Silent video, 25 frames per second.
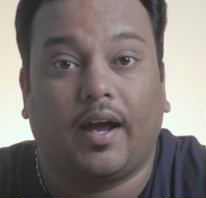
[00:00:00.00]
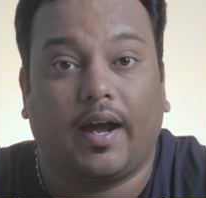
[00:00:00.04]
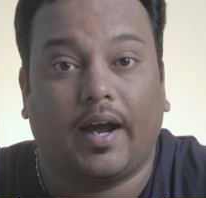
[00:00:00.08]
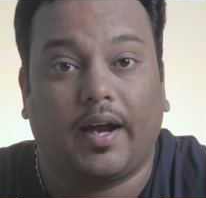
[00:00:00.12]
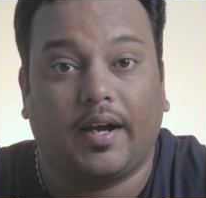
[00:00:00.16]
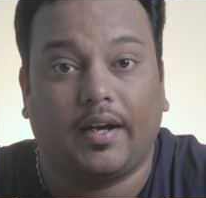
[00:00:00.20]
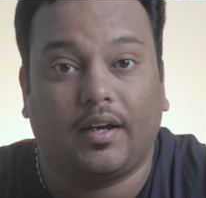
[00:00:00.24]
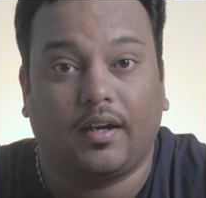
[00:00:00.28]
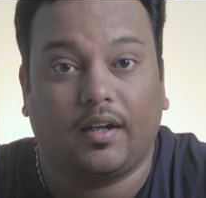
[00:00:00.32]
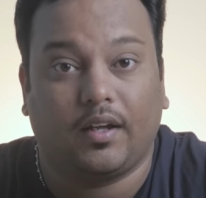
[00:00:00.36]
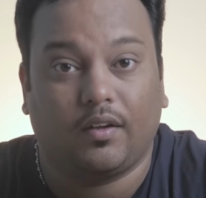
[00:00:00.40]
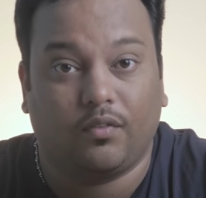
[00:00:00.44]

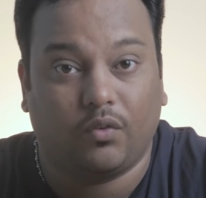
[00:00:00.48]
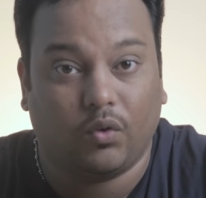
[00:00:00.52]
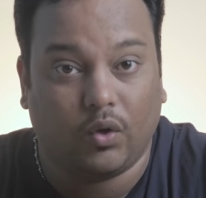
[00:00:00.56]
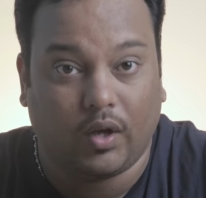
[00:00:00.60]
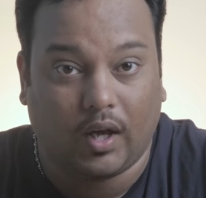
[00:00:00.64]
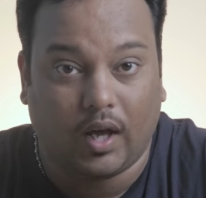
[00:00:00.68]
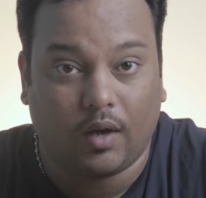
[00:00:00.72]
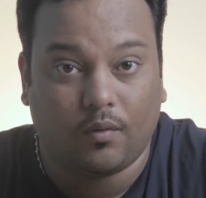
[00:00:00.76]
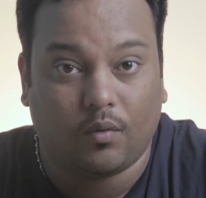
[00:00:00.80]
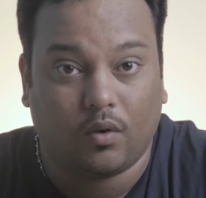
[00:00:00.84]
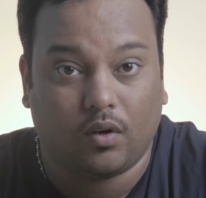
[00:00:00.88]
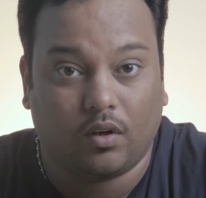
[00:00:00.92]
and if you
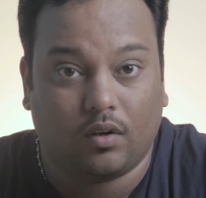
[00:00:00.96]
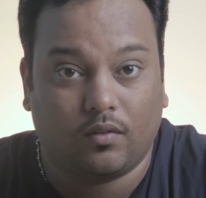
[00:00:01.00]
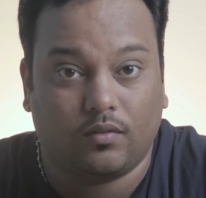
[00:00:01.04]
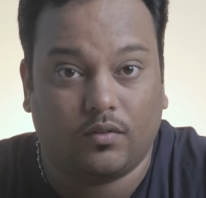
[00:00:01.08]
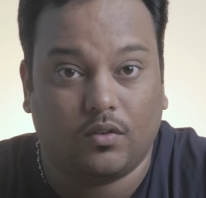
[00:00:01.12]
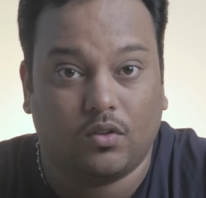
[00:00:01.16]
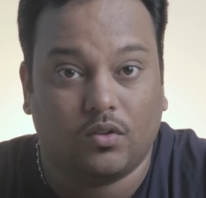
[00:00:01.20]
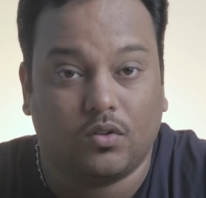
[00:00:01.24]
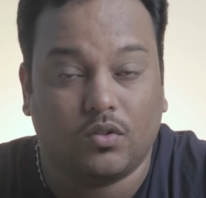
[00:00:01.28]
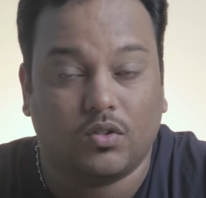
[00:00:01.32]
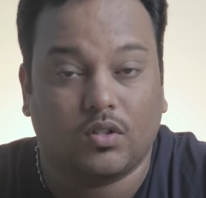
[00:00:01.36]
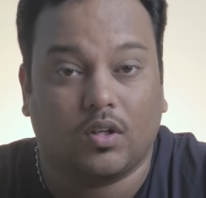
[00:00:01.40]
have one
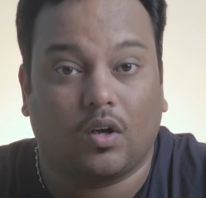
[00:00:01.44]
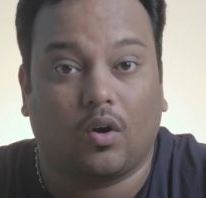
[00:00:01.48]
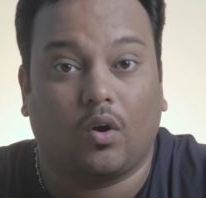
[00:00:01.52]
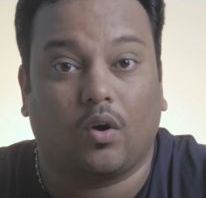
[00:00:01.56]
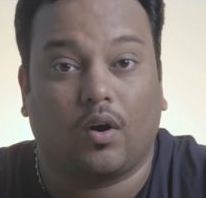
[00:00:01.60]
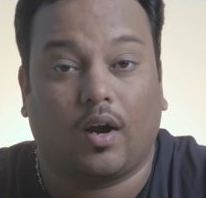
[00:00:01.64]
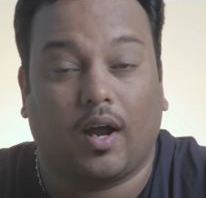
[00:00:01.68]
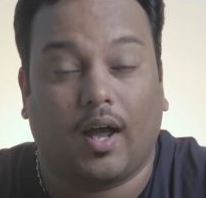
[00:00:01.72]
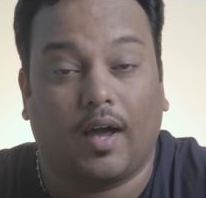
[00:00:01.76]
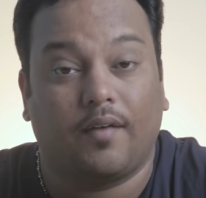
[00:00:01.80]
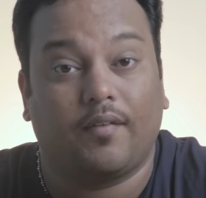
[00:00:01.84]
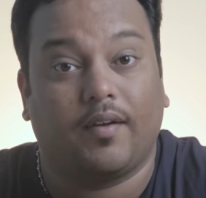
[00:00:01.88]
of those
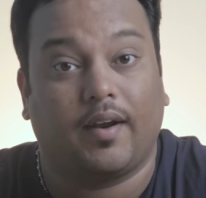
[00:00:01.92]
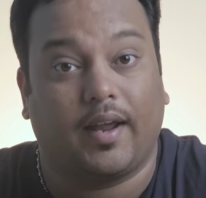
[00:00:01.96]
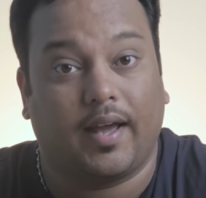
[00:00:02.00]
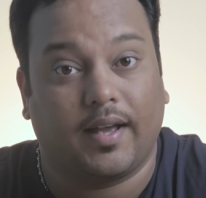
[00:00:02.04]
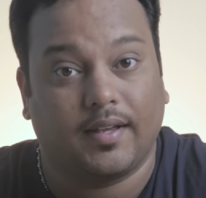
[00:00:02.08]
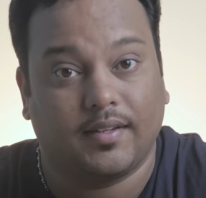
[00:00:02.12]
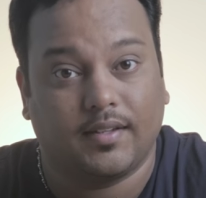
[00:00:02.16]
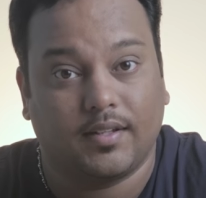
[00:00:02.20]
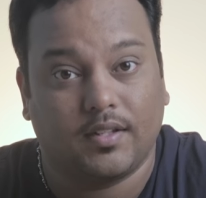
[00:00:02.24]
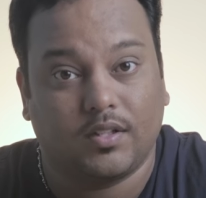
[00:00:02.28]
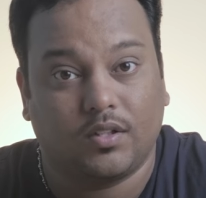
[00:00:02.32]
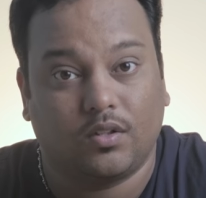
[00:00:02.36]
or have an
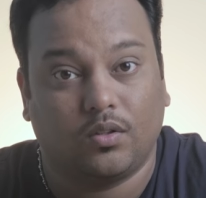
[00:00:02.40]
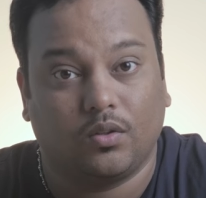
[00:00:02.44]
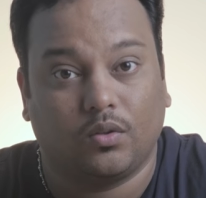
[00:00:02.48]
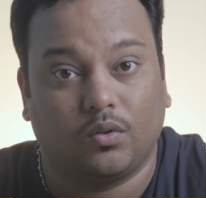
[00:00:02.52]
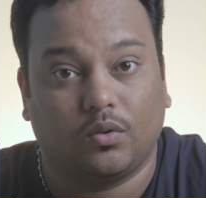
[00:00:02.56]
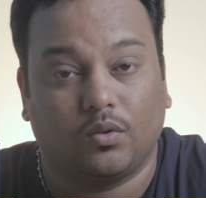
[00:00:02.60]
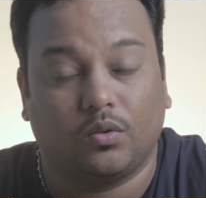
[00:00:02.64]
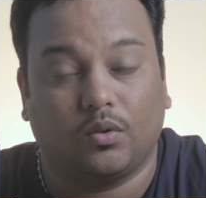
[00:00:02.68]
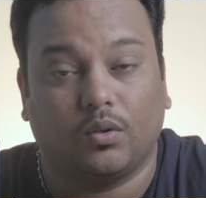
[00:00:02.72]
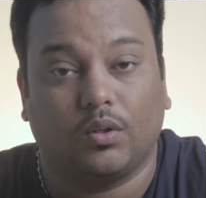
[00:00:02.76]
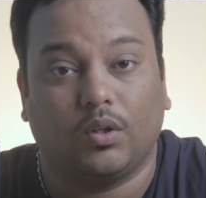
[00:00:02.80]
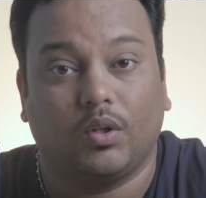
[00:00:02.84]
access
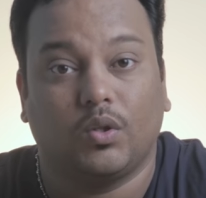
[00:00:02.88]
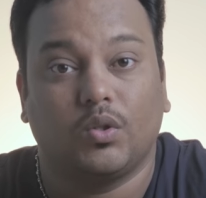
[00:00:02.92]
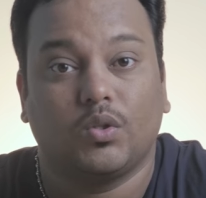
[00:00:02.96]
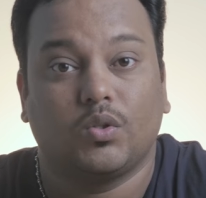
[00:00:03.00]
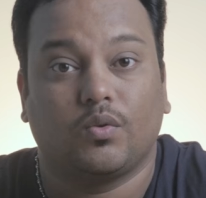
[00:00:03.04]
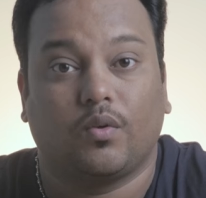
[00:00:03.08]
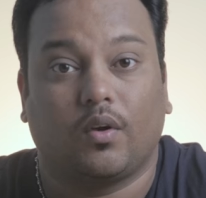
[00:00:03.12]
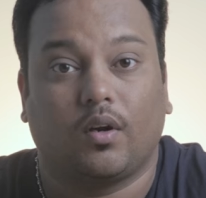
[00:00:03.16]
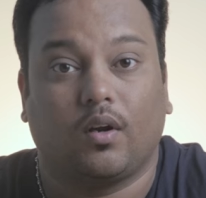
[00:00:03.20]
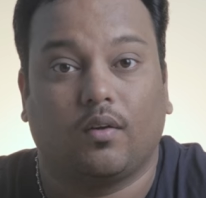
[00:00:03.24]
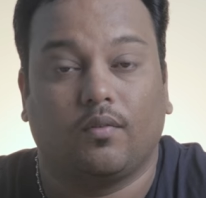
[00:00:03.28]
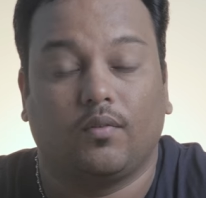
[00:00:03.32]
to
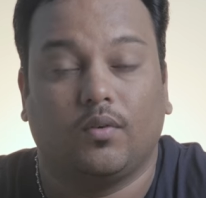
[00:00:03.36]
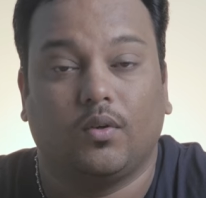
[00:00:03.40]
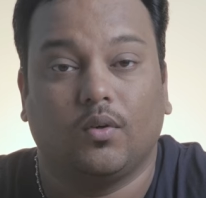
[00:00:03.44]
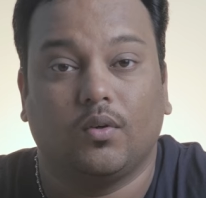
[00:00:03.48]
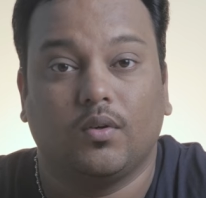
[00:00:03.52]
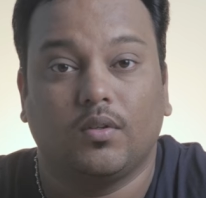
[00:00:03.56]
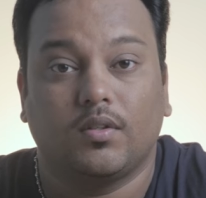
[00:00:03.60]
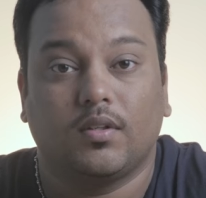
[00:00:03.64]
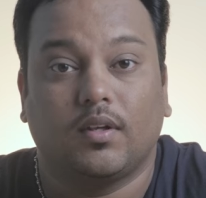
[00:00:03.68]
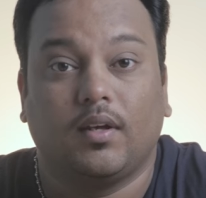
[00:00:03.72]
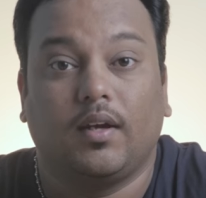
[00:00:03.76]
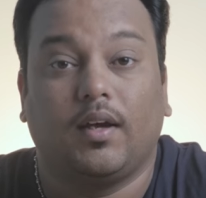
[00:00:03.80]
use one of
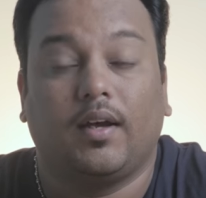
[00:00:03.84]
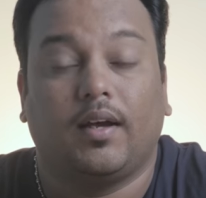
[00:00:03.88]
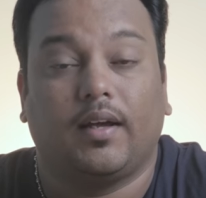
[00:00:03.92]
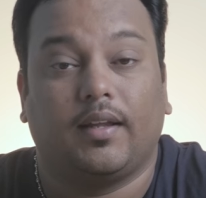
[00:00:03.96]
those,